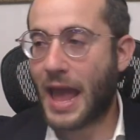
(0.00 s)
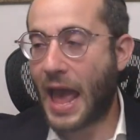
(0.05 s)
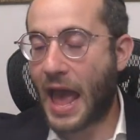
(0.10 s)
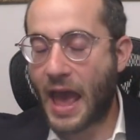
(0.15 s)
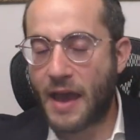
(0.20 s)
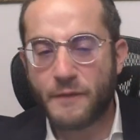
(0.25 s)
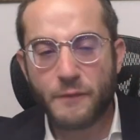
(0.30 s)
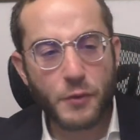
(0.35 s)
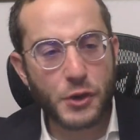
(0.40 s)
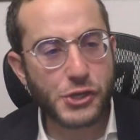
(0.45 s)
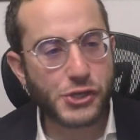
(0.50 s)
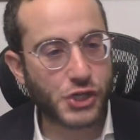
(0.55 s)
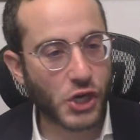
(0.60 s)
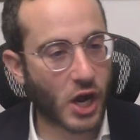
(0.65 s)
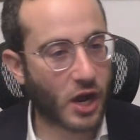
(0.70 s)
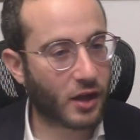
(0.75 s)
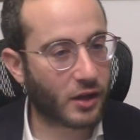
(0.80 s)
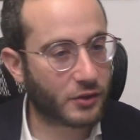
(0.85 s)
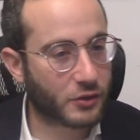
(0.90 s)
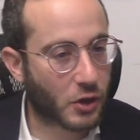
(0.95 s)
Every
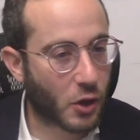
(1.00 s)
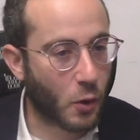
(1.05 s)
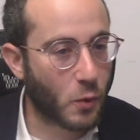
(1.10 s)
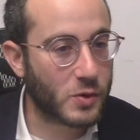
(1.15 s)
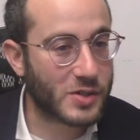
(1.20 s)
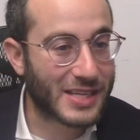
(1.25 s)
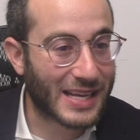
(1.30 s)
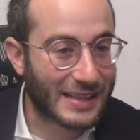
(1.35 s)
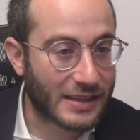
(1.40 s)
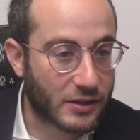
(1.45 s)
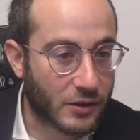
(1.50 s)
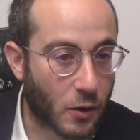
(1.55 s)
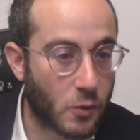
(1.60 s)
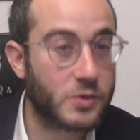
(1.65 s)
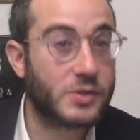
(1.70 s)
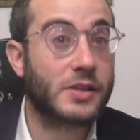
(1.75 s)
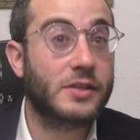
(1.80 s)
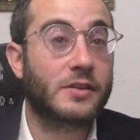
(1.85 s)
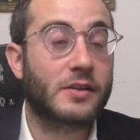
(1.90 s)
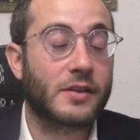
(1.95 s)
child goes and
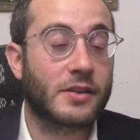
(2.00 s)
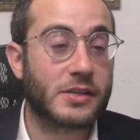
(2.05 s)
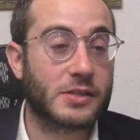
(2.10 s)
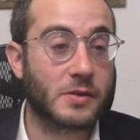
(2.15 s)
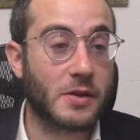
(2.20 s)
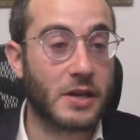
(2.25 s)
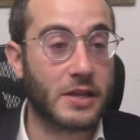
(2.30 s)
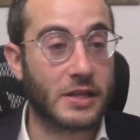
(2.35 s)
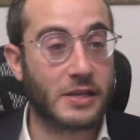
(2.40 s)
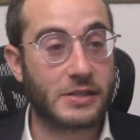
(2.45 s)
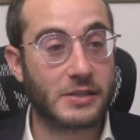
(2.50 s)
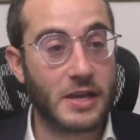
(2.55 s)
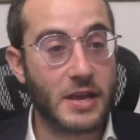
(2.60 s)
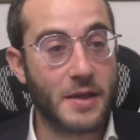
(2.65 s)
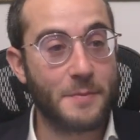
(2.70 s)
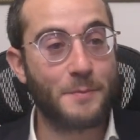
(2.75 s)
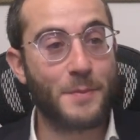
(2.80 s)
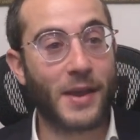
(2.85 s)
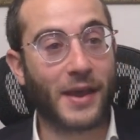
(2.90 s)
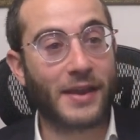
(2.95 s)
goes into this in this
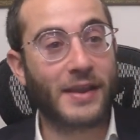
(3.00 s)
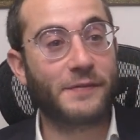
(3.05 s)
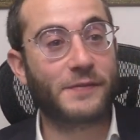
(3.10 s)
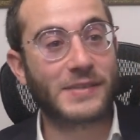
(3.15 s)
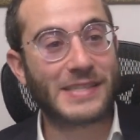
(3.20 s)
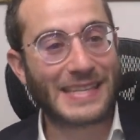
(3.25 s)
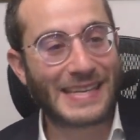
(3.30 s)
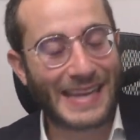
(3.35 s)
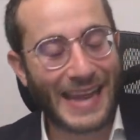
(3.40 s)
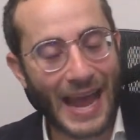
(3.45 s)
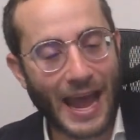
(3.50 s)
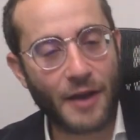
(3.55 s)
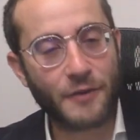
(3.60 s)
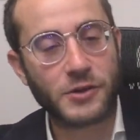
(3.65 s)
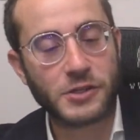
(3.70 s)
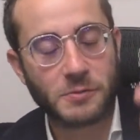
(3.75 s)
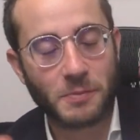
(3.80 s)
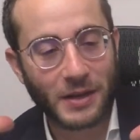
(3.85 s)
magnificent carriage,